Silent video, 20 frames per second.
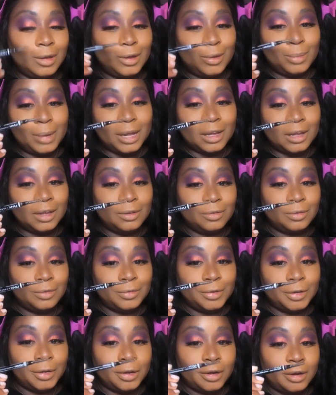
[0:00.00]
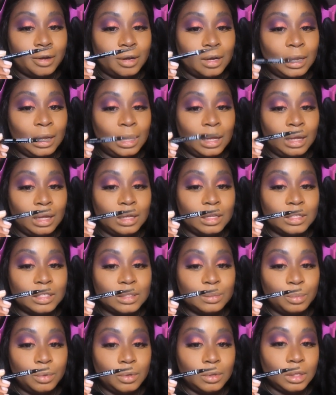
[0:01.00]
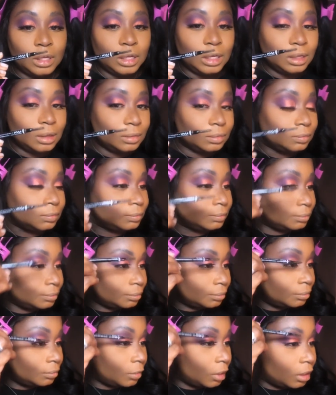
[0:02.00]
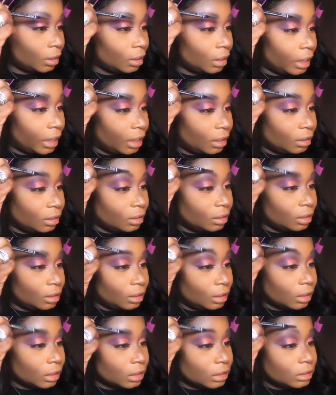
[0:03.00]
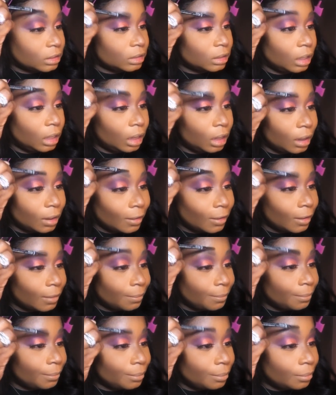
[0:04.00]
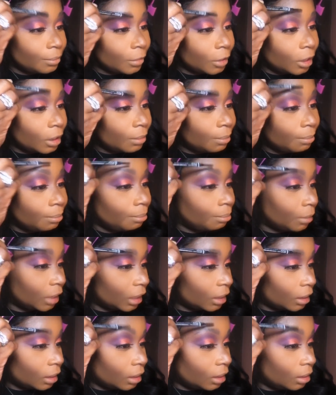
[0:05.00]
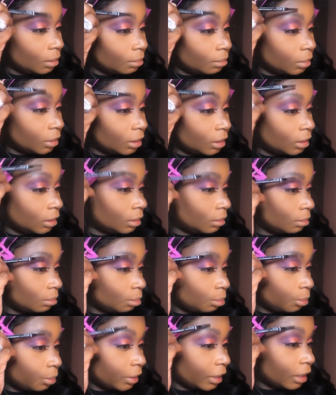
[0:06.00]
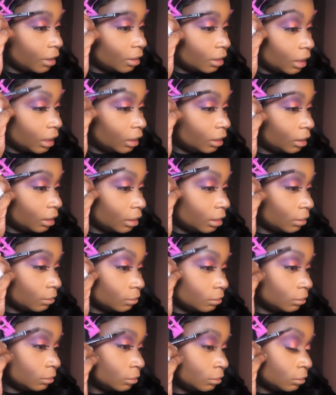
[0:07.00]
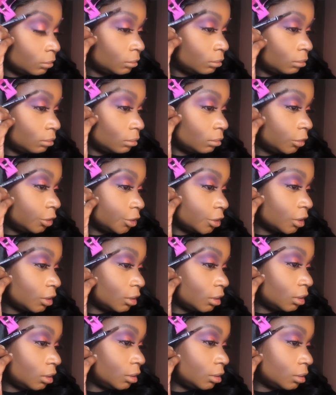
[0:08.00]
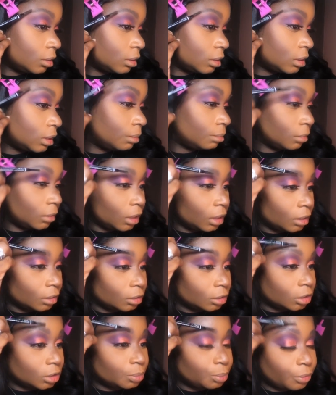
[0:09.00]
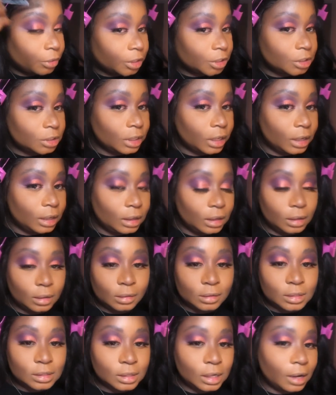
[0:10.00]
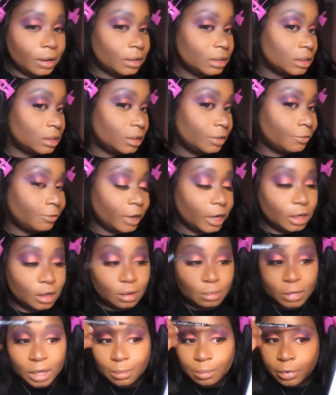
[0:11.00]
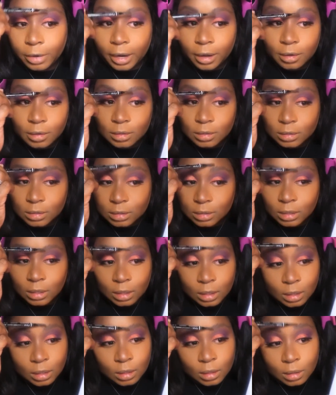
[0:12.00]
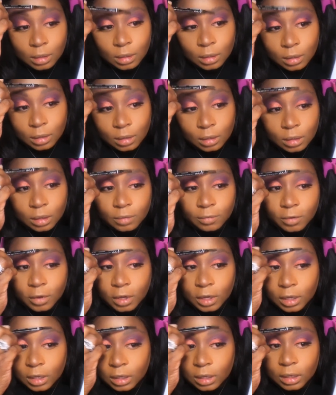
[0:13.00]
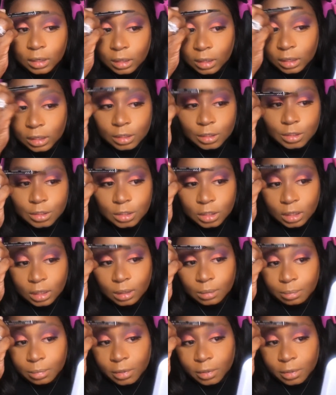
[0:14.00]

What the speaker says: back in with your spoolie on the end of the next makeup brow liner. I'm just gonna do the same thing. Just brush that in. See how it's defined to my brows? I've got a nice shape.